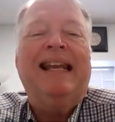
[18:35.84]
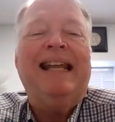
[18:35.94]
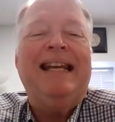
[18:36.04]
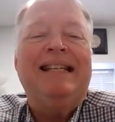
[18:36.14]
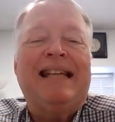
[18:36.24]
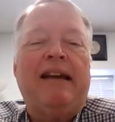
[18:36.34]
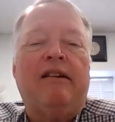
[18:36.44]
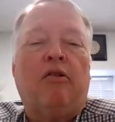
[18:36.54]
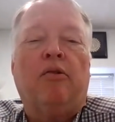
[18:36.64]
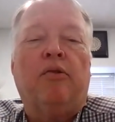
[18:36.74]
lending
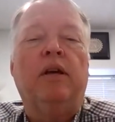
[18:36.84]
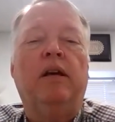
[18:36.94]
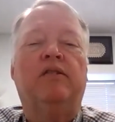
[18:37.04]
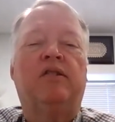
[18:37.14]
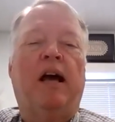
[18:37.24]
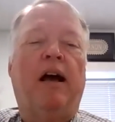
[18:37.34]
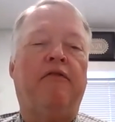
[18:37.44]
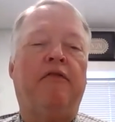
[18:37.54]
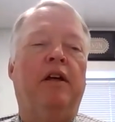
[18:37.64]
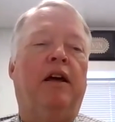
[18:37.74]
technical
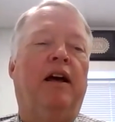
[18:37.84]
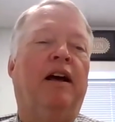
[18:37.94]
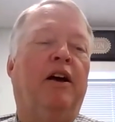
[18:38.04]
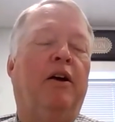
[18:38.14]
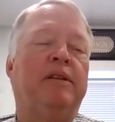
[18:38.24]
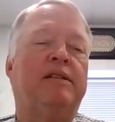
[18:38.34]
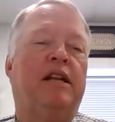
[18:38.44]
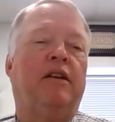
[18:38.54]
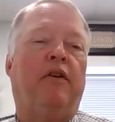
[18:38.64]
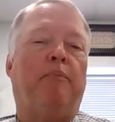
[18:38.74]
stuff um,
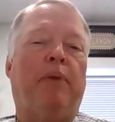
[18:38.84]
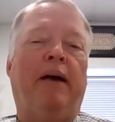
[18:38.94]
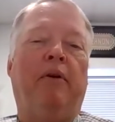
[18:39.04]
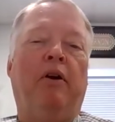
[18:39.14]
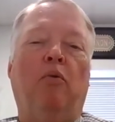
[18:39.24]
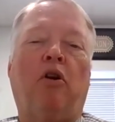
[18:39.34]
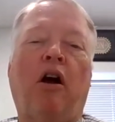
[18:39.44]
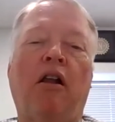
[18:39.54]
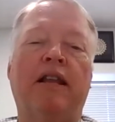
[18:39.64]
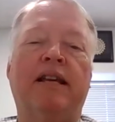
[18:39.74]
instead of a pet we're
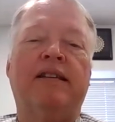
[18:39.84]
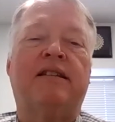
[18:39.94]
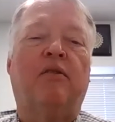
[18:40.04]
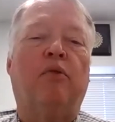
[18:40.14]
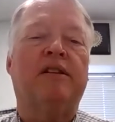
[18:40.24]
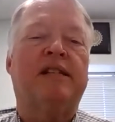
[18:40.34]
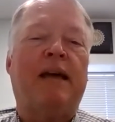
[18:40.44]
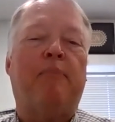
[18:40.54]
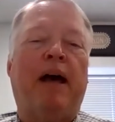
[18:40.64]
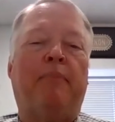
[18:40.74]
calling this the real
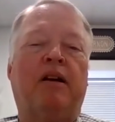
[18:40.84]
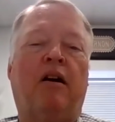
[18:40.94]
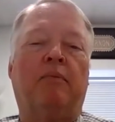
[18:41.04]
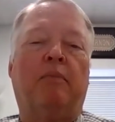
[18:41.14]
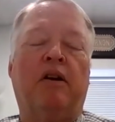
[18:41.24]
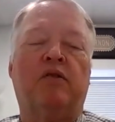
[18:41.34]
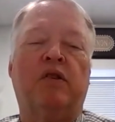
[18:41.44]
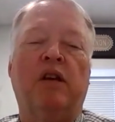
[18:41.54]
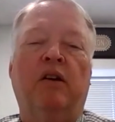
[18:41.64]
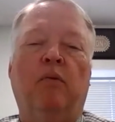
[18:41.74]
estate pep talk
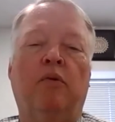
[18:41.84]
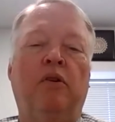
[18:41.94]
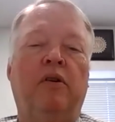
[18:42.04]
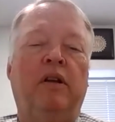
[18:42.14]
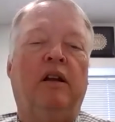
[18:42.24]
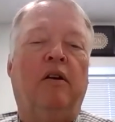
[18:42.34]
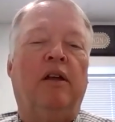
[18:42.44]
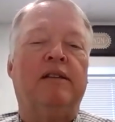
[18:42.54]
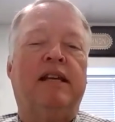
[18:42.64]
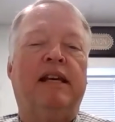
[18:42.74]
because when you know let's